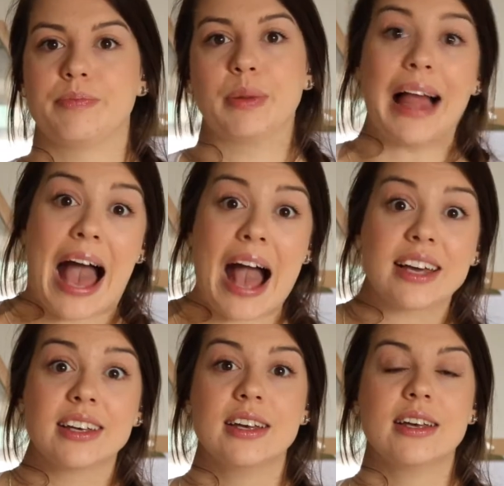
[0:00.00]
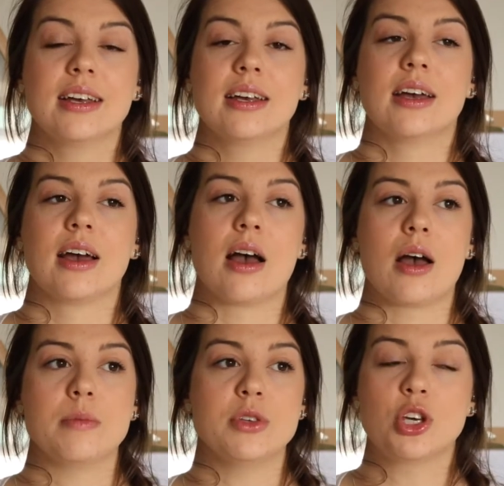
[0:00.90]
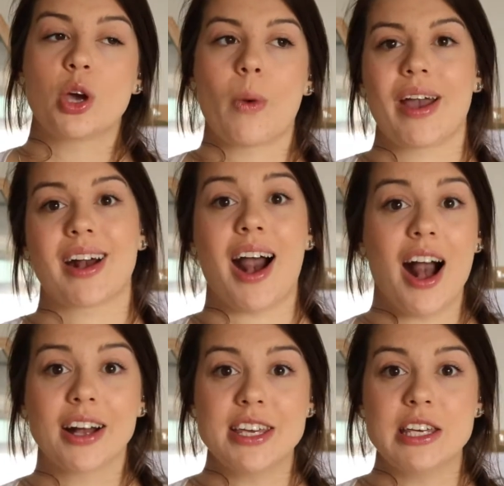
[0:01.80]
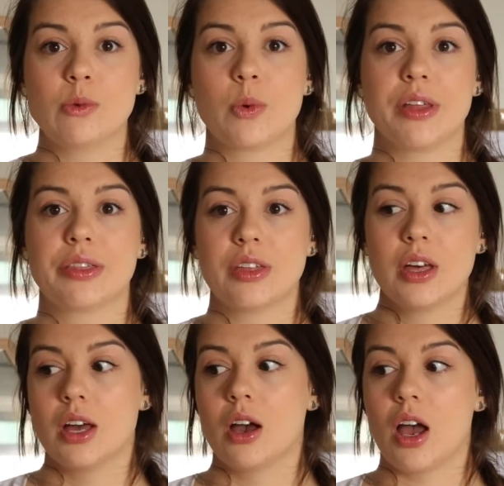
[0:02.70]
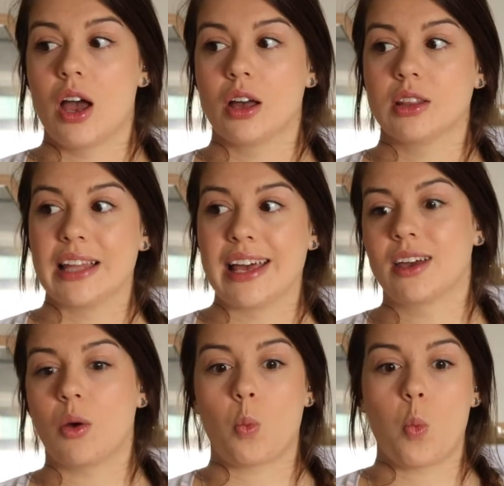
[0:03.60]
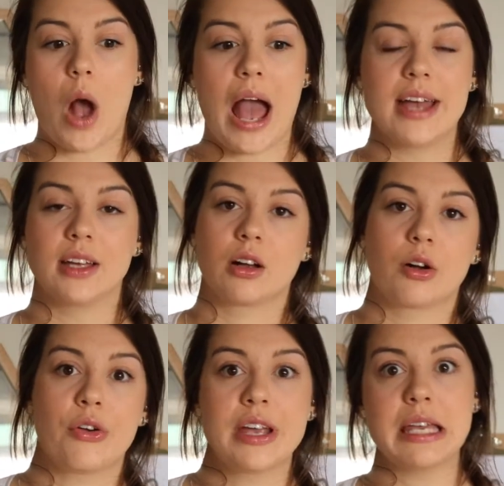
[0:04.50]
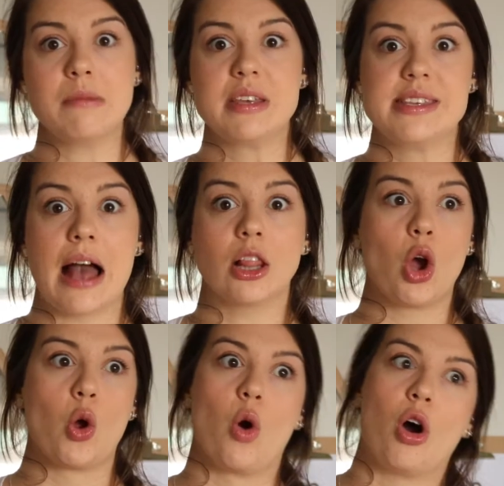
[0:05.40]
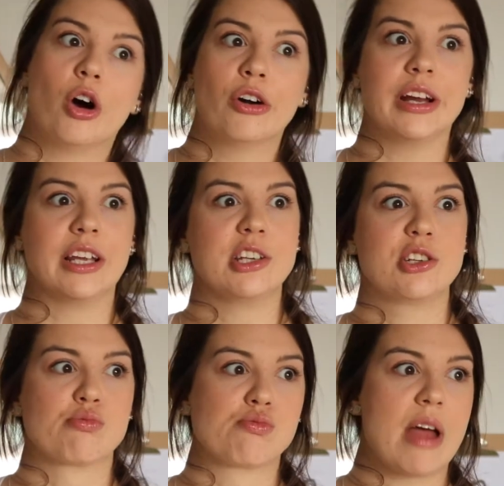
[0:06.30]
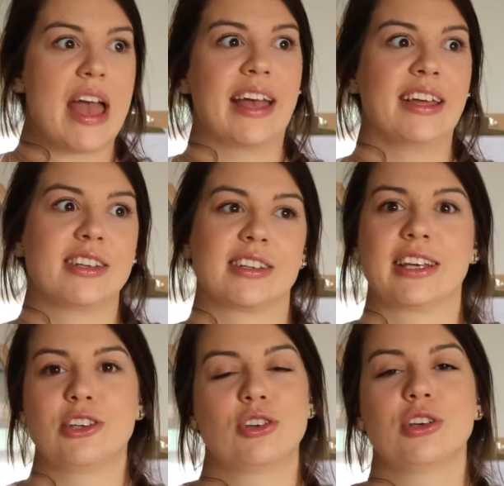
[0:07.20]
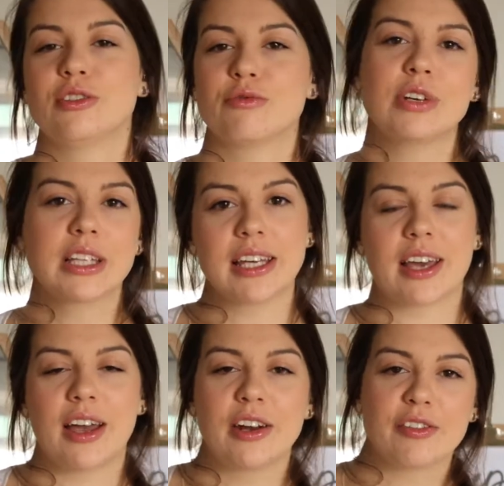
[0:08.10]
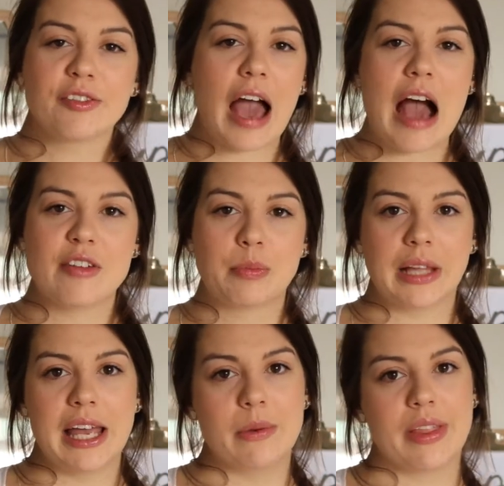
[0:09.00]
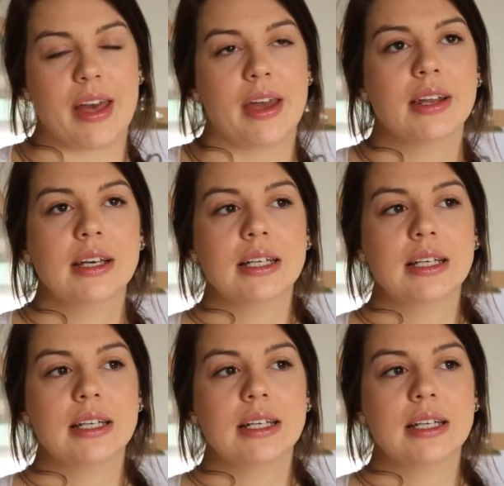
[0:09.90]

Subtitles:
black. You can wear khaki with like white, cream, yellow, orange, red. Like you can really kind of have a play with it,